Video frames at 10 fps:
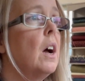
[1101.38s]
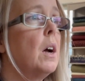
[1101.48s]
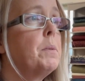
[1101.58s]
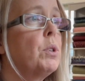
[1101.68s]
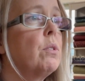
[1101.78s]

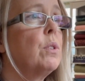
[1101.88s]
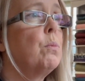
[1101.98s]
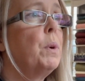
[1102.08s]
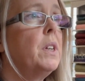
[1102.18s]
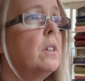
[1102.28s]
I'm sure the
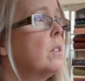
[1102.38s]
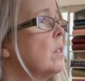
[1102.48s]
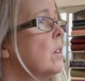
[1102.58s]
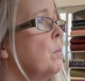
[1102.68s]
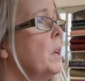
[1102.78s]
wind
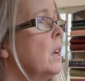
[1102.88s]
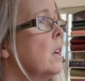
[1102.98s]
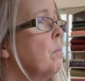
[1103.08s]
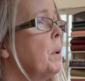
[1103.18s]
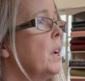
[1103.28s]
will
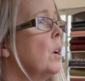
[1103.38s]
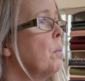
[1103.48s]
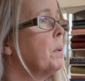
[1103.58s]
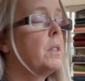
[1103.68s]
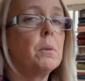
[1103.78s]
pick
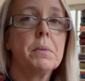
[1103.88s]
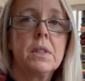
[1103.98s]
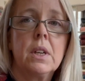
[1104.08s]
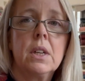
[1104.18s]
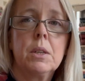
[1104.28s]
up at some
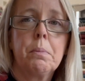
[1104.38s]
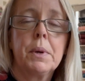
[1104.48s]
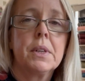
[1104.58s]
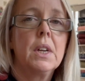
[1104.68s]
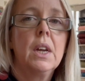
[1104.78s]
stage
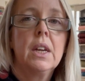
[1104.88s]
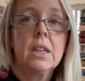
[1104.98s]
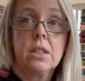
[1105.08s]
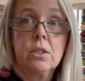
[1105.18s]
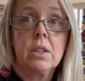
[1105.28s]
but
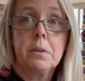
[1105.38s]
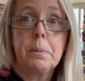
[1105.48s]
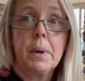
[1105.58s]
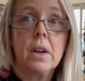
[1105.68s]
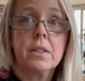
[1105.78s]
it just seems to
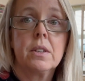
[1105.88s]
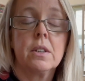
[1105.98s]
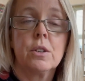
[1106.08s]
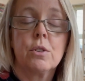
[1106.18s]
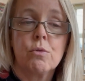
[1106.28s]
be
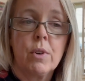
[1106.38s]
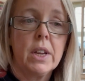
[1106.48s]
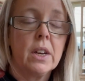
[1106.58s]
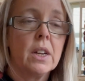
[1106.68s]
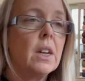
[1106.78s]
constant
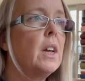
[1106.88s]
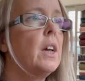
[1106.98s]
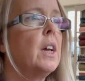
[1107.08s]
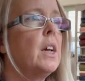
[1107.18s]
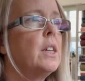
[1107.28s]
rain
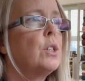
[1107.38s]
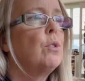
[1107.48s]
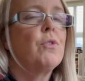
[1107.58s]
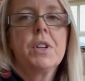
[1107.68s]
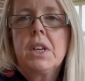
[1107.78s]
so
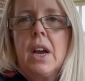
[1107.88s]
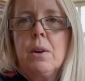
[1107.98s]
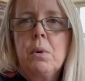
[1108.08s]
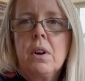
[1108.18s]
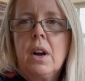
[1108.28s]
for the
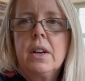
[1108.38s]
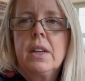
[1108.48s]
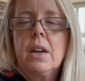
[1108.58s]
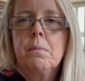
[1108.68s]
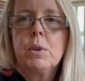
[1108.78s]
hour I
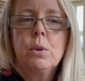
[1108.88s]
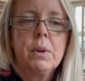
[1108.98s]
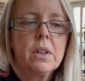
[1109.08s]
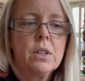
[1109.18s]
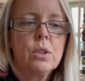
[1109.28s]
am
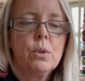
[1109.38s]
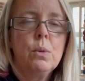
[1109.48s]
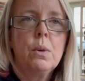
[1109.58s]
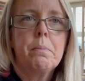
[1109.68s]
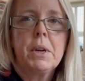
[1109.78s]
going
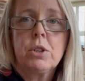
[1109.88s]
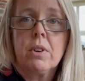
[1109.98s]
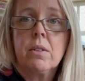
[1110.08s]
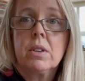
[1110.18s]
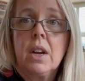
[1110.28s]
to measure
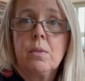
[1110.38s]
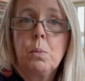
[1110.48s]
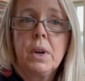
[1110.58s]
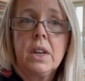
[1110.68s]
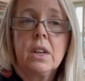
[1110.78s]
out and
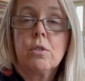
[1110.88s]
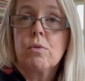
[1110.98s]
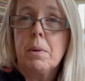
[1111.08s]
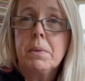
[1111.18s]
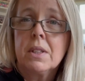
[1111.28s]
weigh
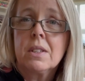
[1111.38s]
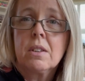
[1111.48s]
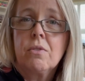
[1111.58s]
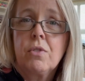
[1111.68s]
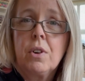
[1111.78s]
remnants
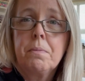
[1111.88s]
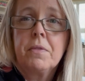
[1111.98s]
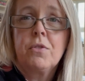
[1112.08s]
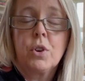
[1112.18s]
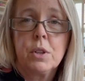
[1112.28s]
from
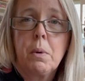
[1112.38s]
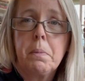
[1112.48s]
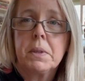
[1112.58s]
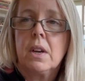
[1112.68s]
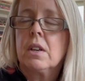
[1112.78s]
for the
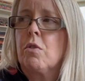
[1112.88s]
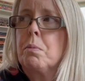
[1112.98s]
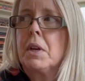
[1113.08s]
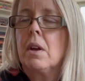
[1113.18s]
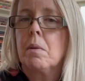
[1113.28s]
website I have a
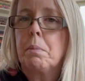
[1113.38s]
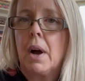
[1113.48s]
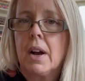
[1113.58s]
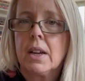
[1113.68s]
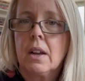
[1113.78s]
big
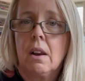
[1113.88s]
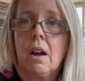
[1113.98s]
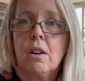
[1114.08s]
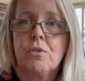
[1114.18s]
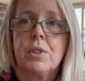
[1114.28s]
pile
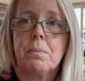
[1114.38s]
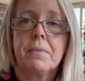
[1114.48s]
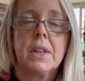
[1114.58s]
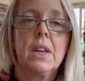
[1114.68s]
of them